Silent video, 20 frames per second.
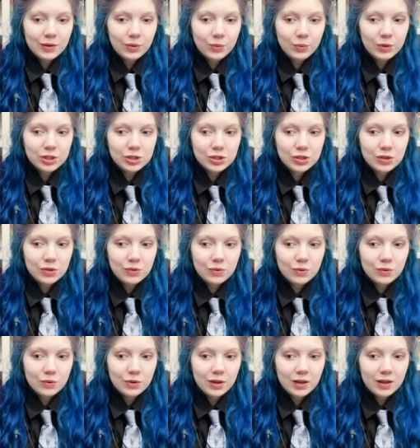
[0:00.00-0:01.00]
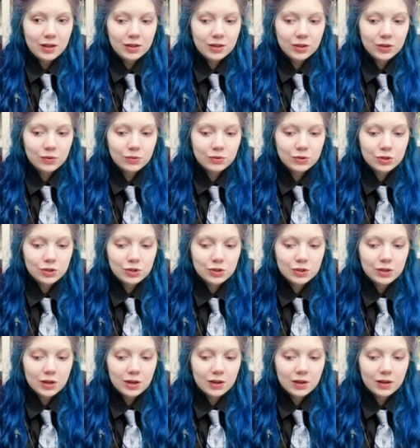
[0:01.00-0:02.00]
wish you a
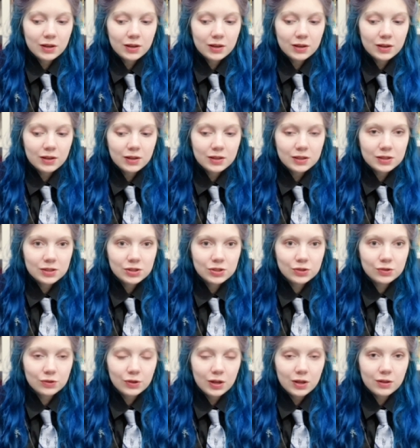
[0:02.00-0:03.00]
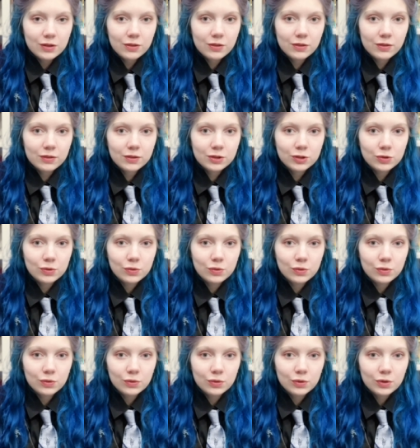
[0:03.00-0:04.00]
huge strength
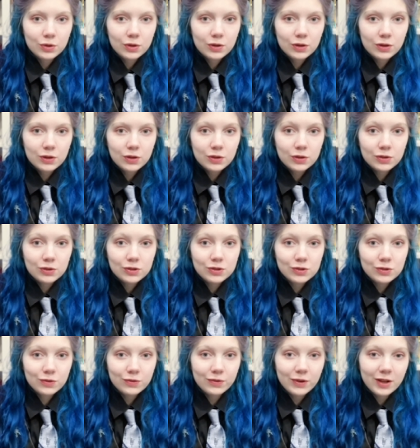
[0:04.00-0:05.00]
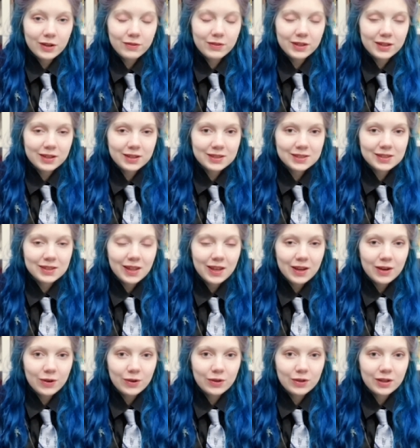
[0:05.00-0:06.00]
to survive the next
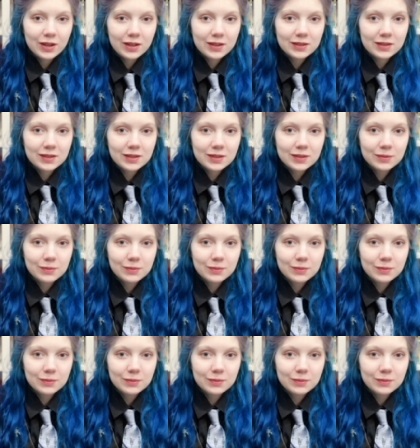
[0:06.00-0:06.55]
year and